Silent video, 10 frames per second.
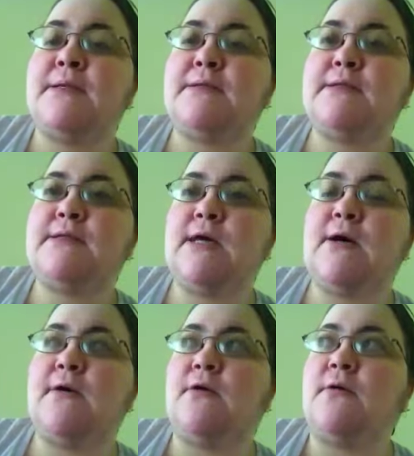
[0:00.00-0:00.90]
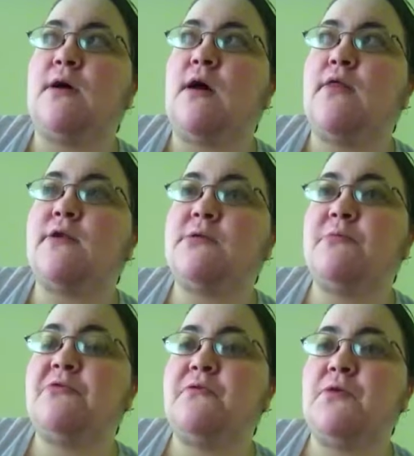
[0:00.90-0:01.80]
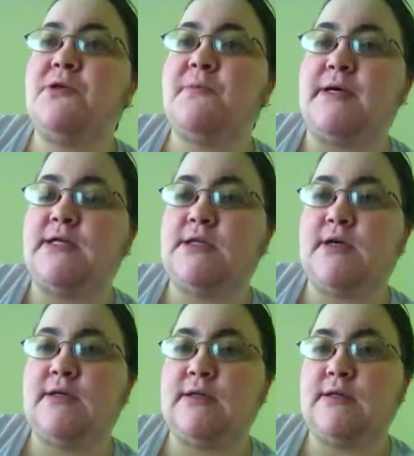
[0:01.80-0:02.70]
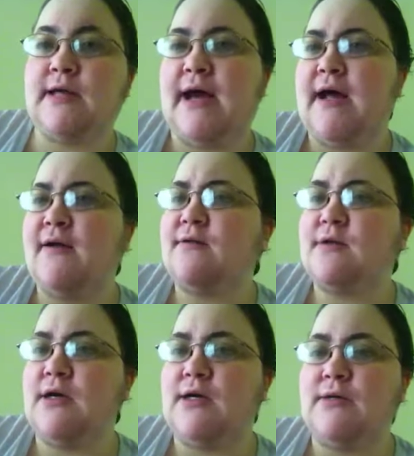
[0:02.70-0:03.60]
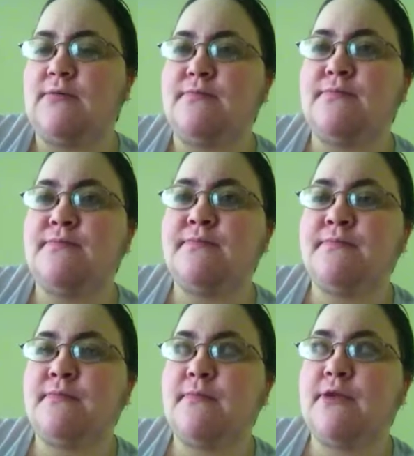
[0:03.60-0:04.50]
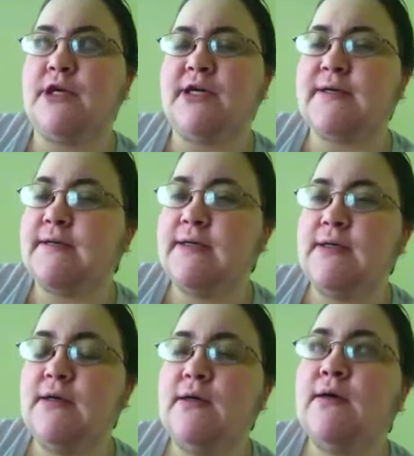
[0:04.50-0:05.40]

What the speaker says: So this movie was based on that theory.